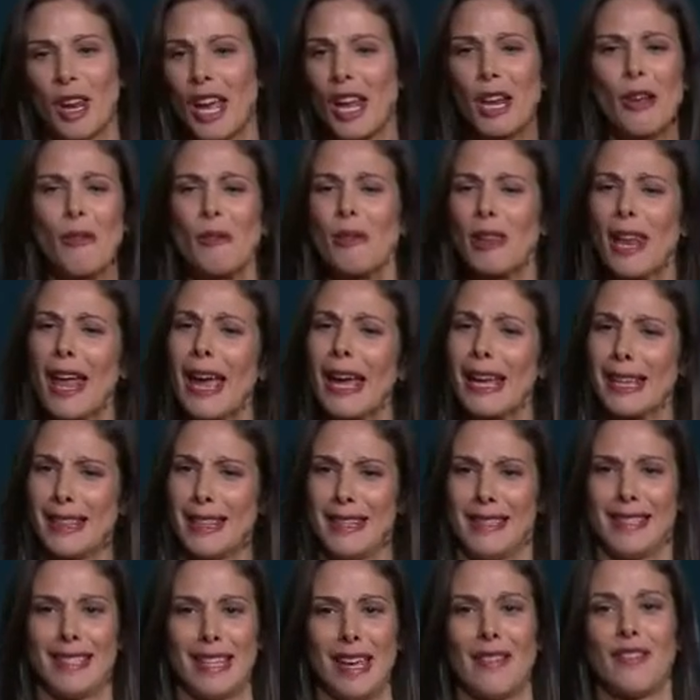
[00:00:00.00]
I don't like
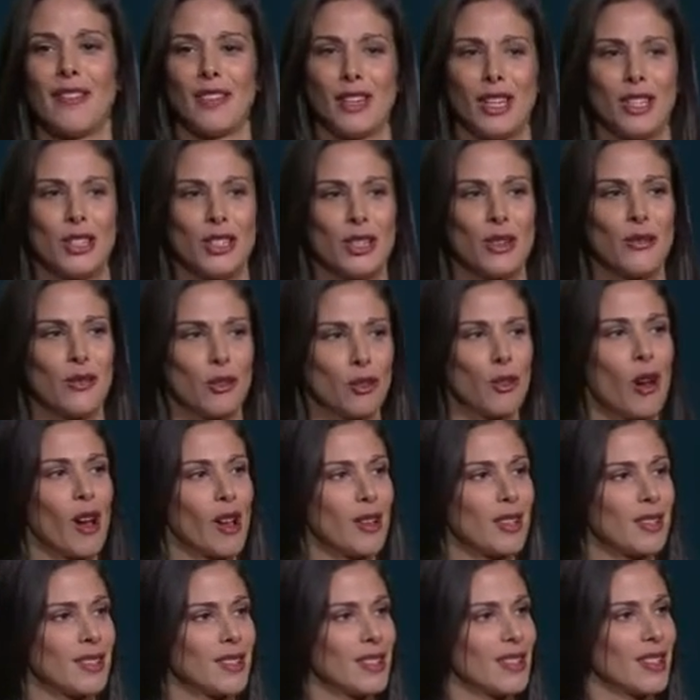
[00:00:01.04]
this definition of
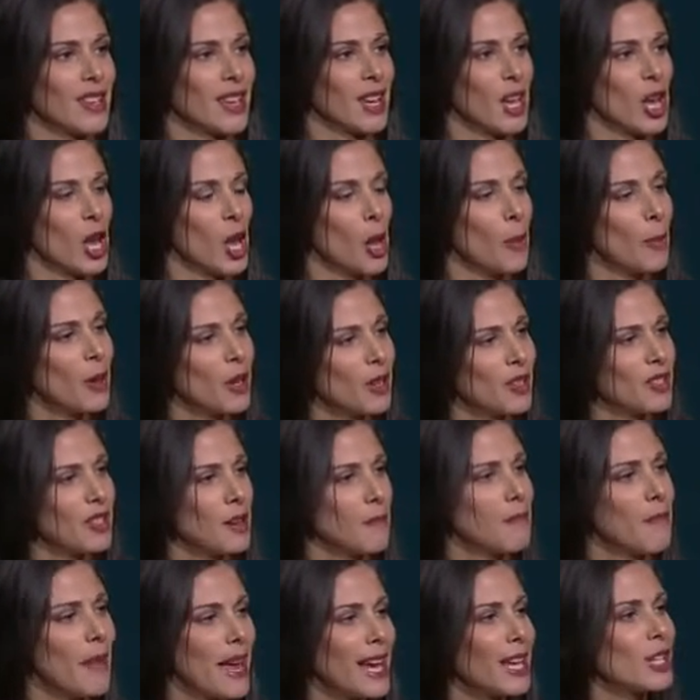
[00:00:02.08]
trust, because
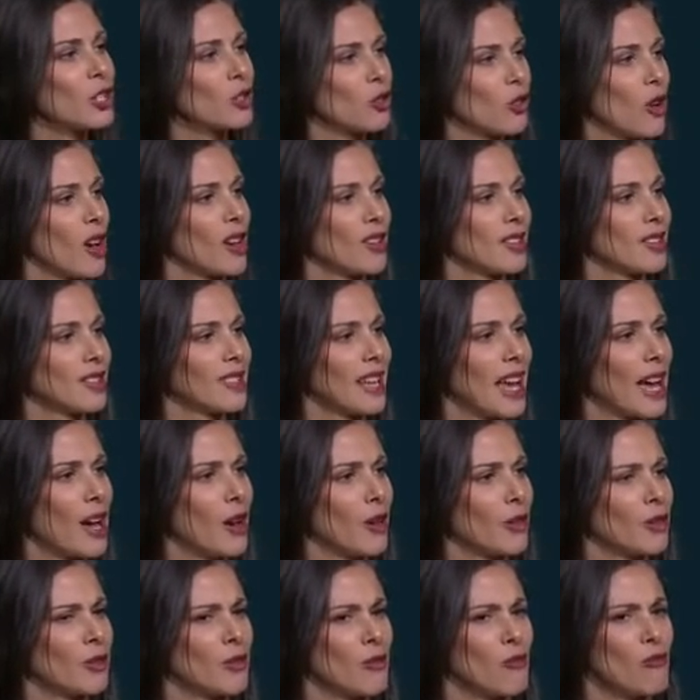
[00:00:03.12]
it makes trust
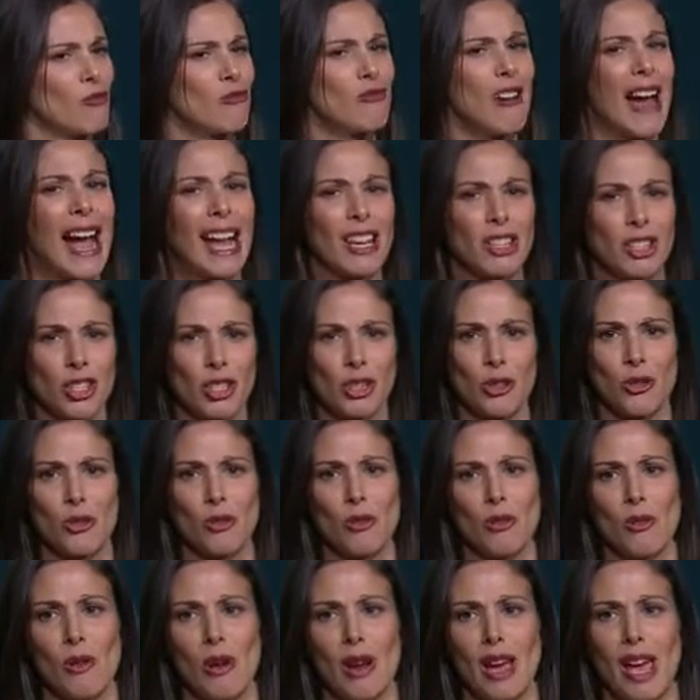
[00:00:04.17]
sound
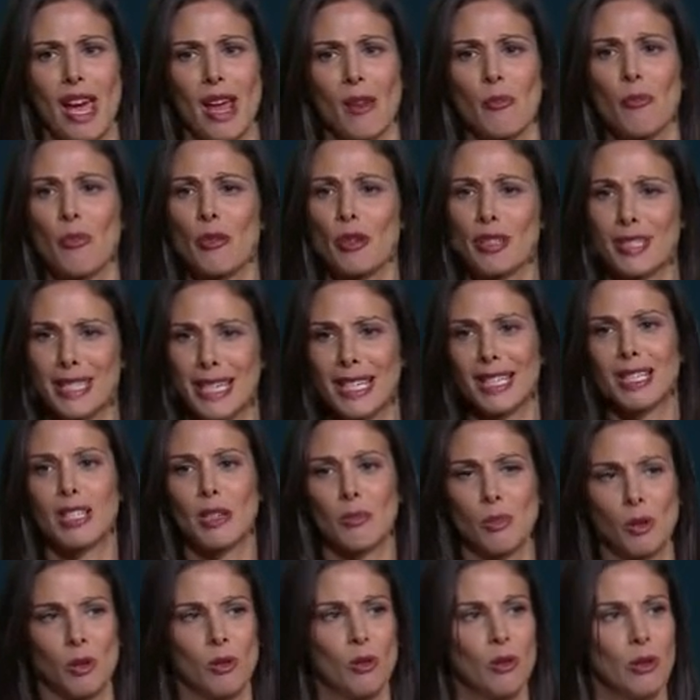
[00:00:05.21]
rational and
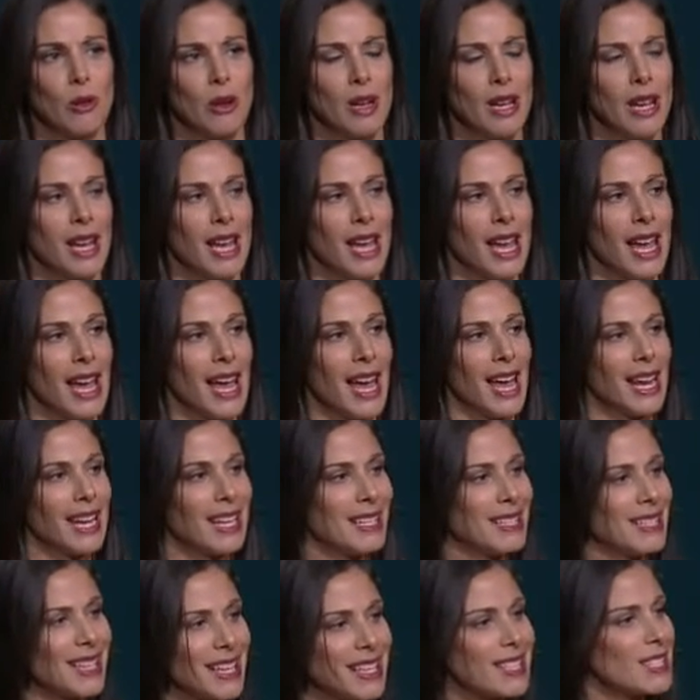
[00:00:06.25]
predictable, and
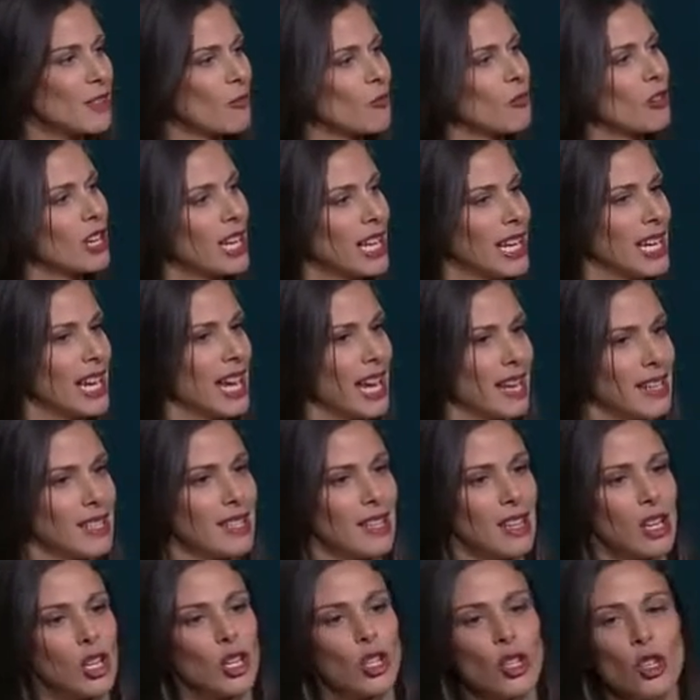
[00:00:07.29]
it doesn't really get
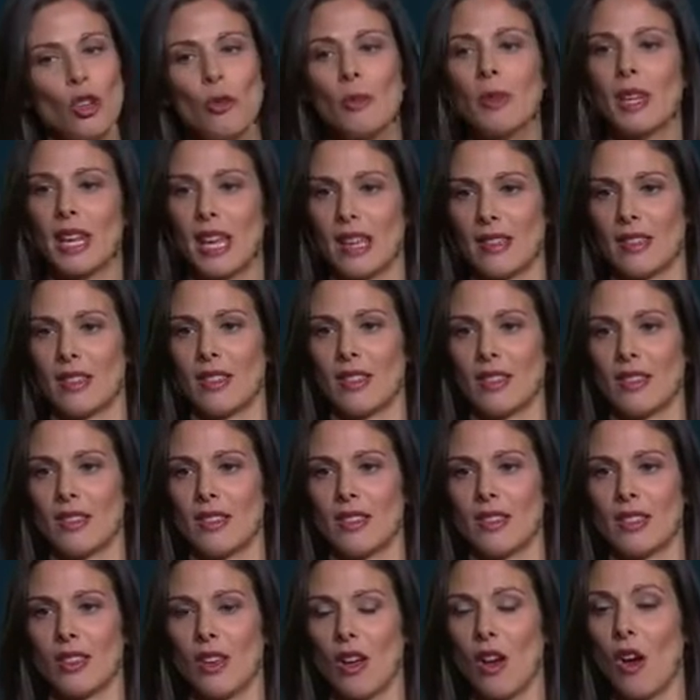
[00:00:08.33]
to the human
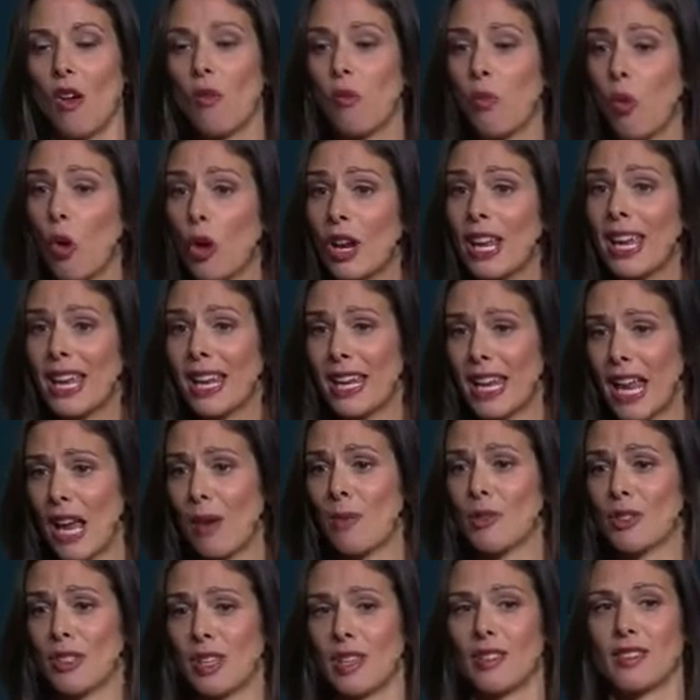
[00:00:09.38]
essence of what it
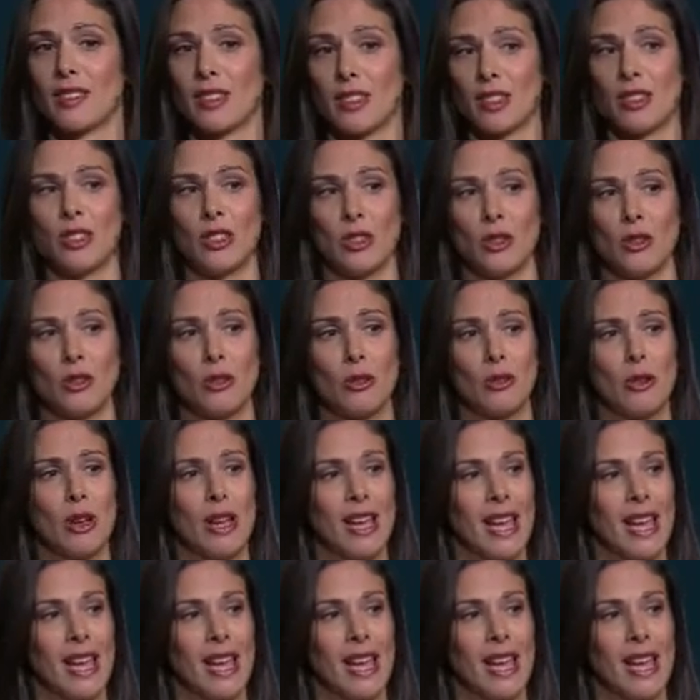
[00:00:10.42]
enables us to do